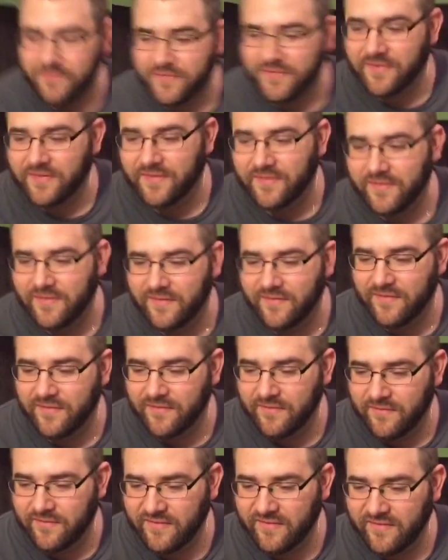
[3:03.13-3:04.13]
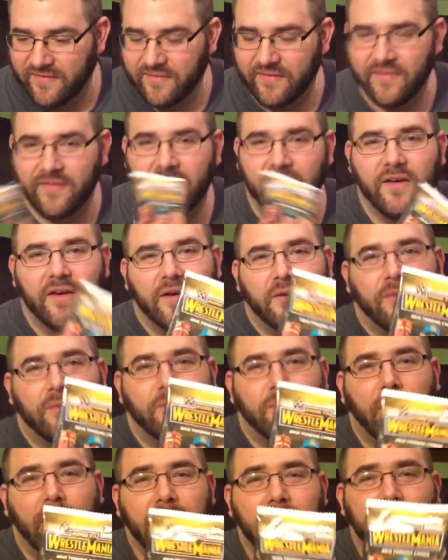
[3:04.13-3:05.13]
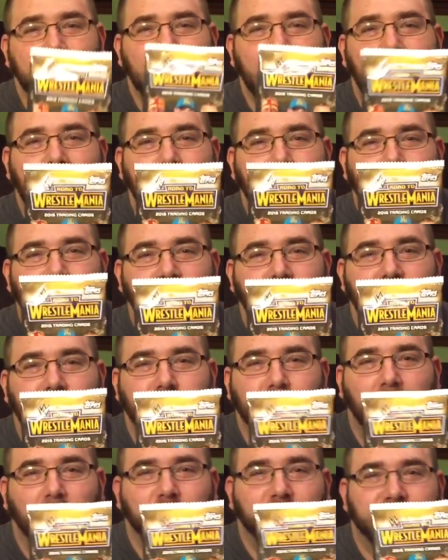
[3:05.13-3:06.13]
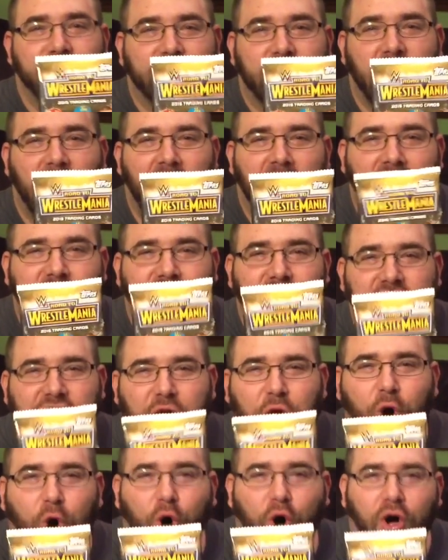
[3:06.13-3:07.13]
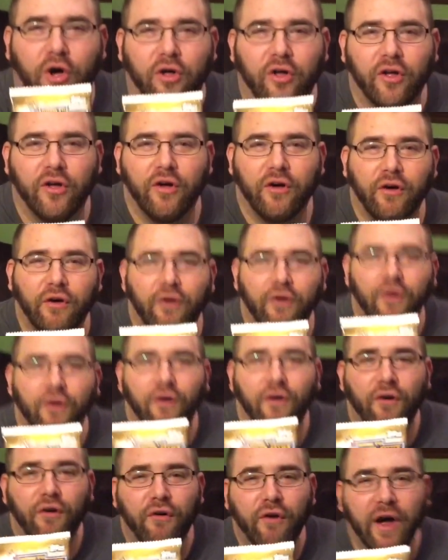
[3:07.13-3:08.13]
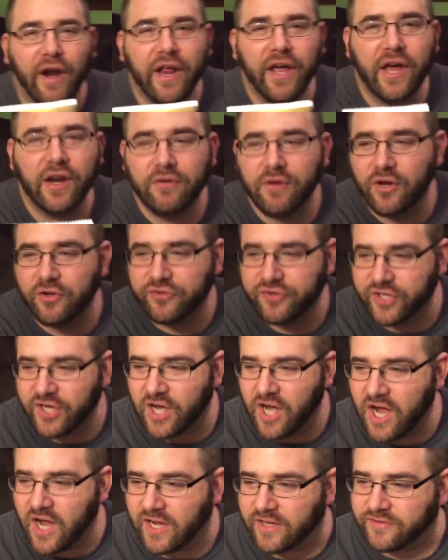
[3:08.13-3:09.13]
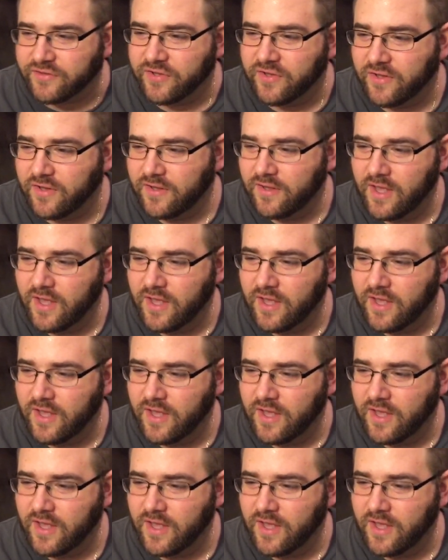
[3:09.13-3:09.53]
they have at the counter. Why you gotta freaking roast the cards? They're cool. Daddy. Why do you gotta roast the cards?